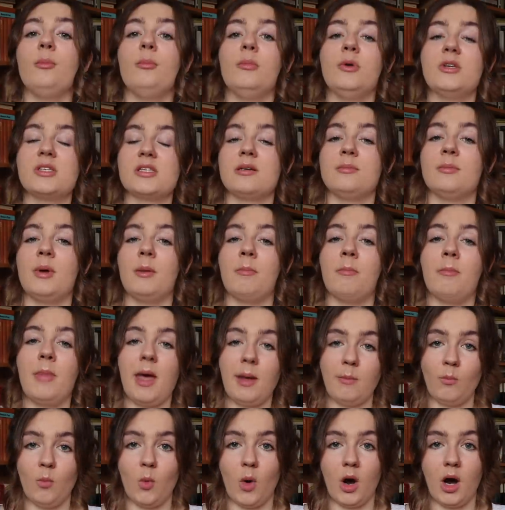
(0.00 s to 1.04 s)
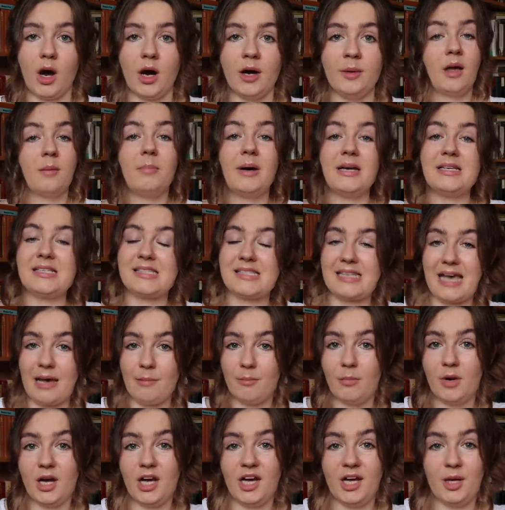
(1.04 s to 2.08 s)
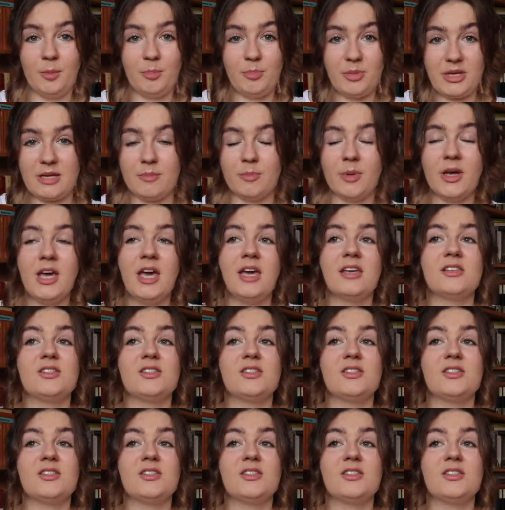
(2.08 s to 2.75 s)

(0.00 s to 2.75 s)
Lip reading: Muslim memoir by Samra Habib.